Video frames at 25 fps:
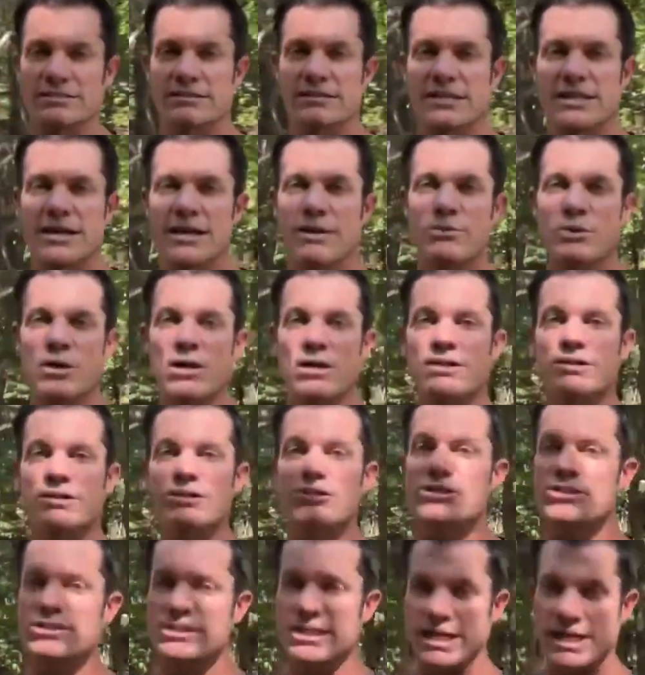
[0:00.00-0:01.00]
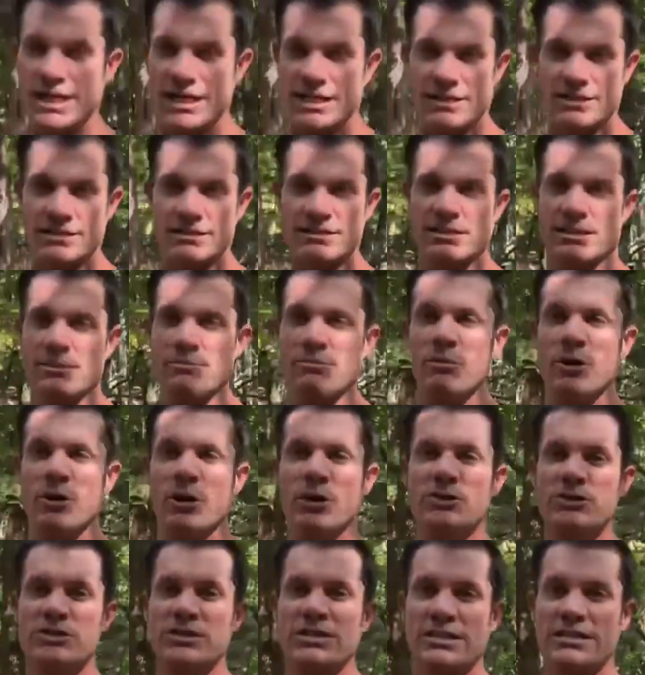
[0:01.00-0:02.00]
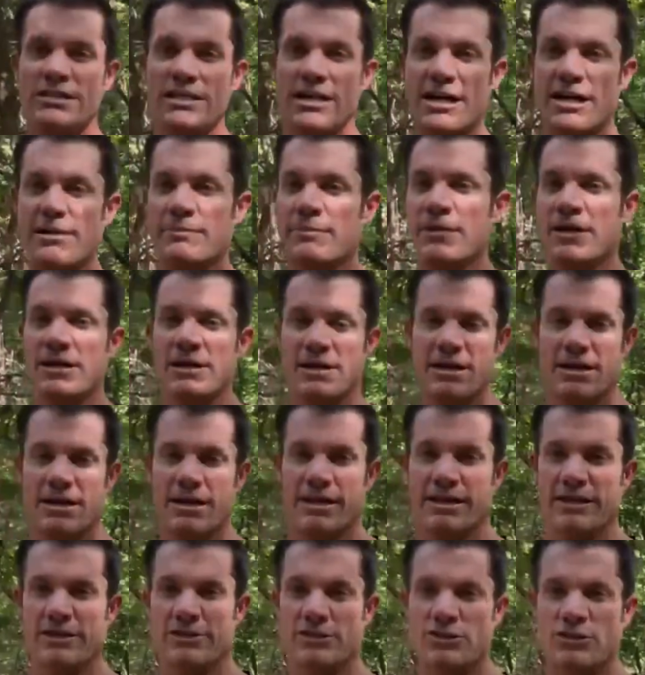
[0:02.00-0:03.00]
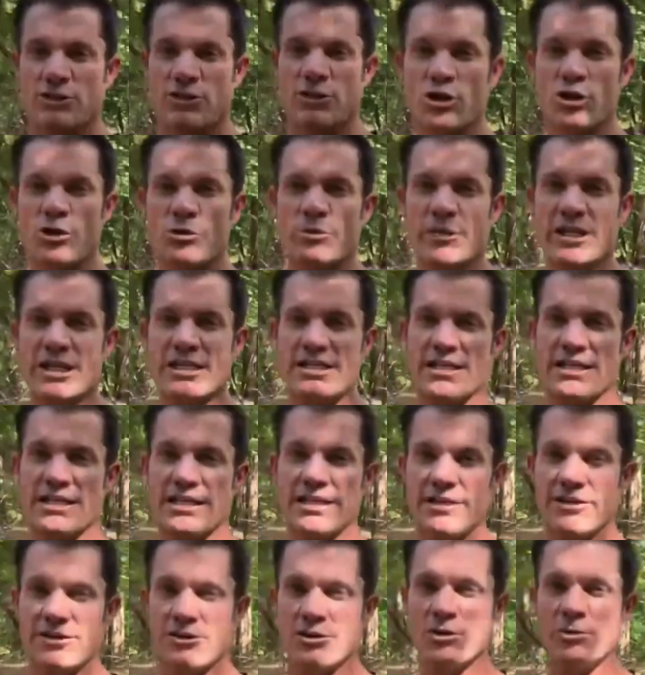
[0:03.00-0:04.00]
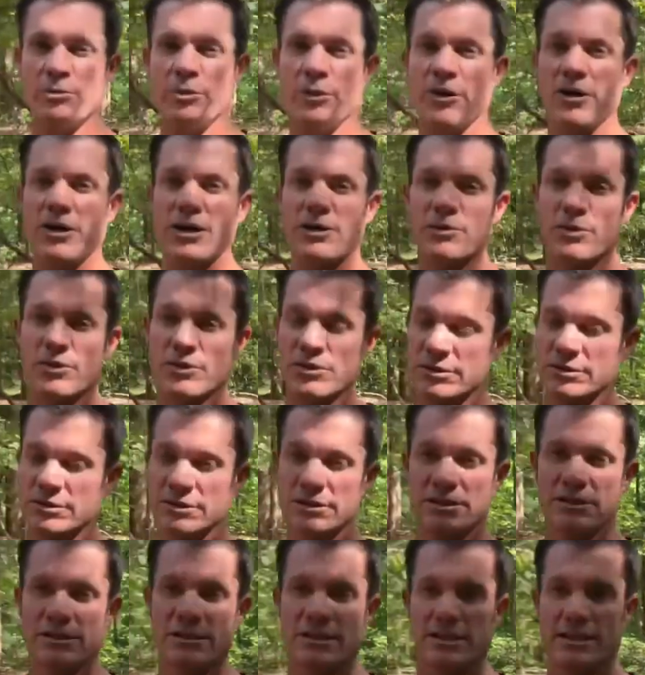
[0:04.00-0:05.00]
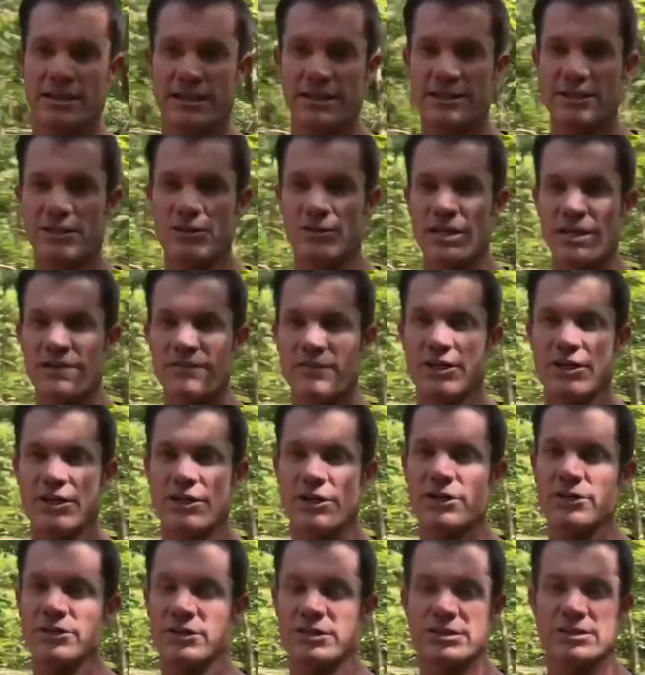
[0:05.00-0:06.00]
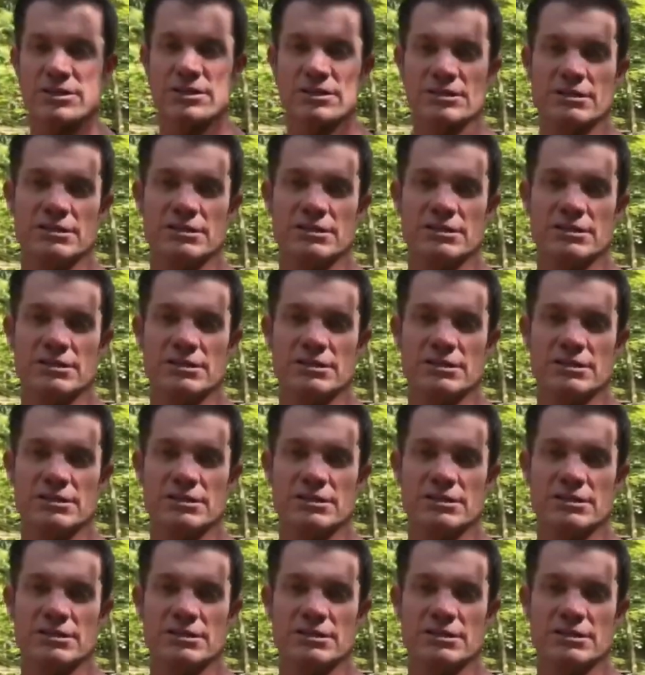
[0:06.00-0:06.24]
They will understand, and most of the time, they are so busy in their own party world that they don't even notice.